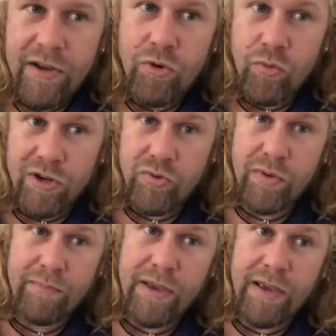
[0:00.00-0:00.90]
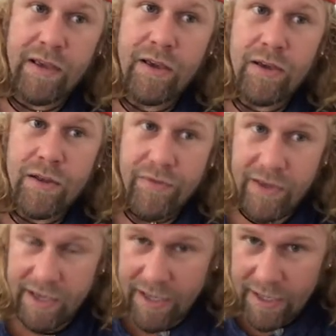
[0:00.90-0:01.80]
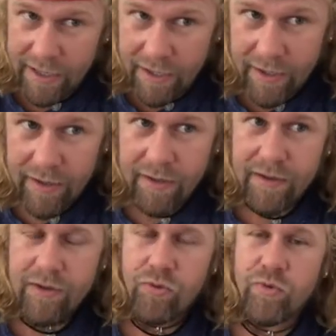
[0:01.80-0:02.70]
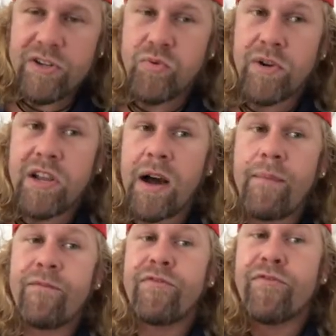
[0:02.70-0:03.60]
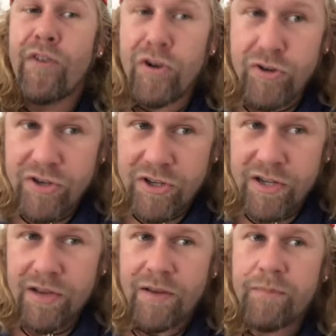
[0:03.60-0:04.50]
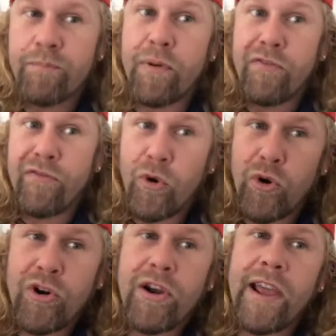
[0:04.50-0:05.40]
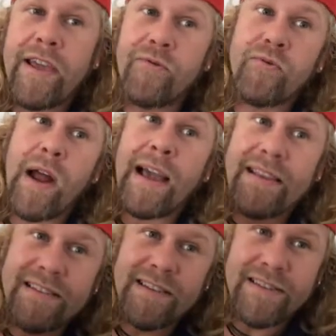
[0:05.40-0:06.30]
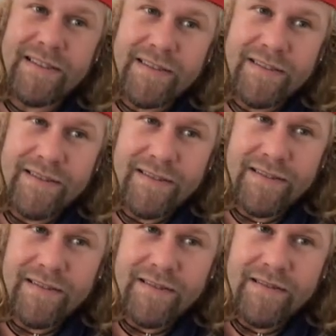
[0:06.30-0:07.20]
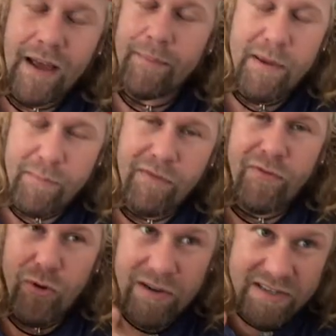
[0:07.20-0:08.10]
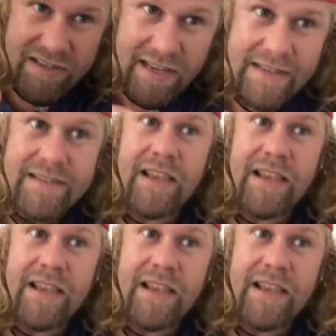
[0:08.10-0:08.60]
which would be the E, which would come first, before it rises, before it sets, it